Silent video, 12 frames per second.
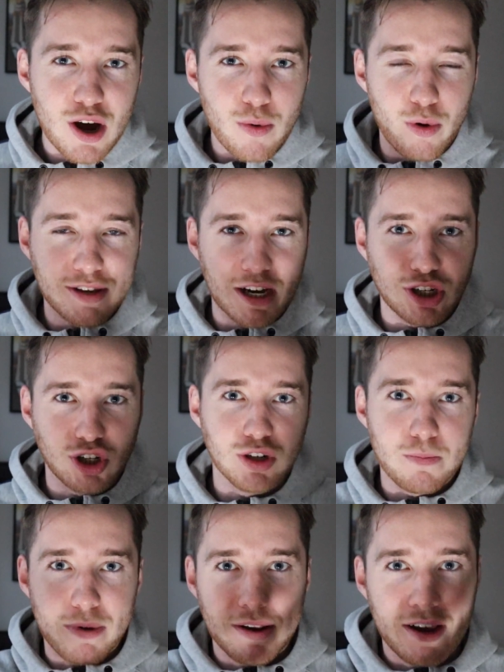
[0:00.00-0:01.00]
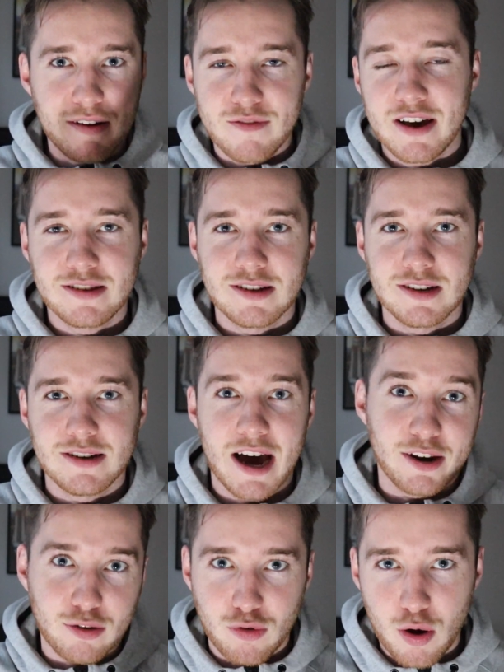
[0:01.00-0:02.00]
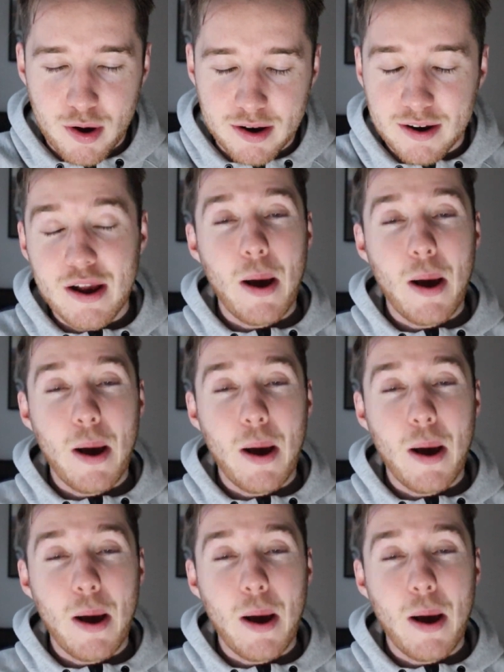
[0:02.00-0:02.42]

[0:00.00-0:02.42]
whereas that should have been invested and growing.